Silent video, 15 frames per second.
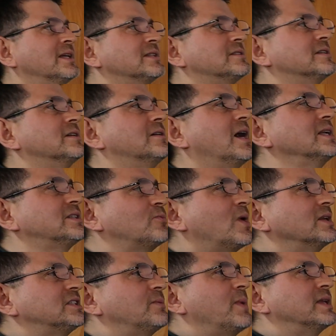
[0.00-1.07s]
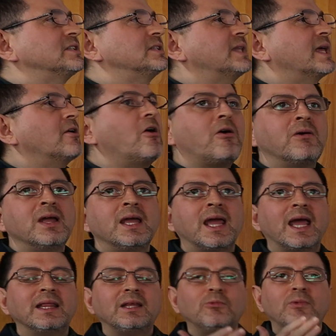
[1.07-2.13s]
So I just wanted to mention that. Oh,
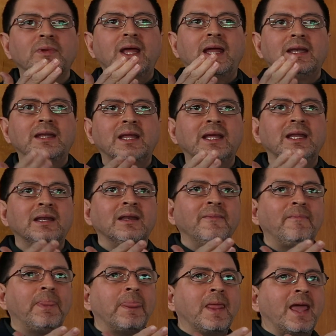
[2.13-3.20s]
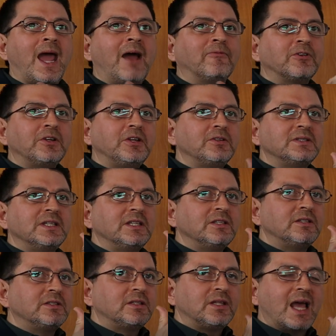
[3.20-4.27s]
and then after
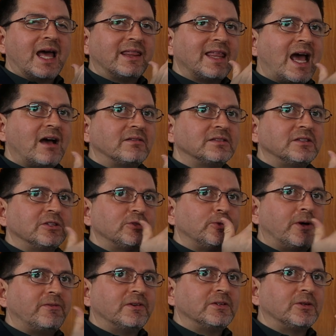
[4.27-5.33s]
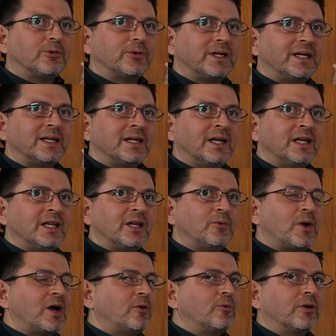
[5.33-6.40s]
using 1,000 or 1,200 grit, you
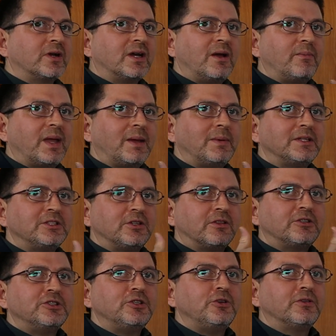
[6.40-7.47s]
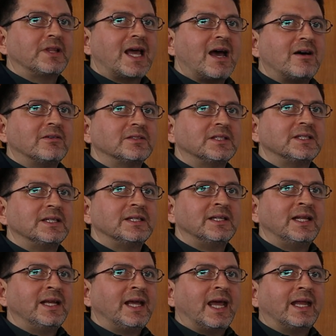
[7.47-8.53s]
want to work up maybe to
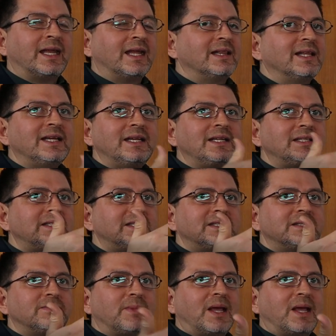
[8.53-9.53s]
2,000 and at least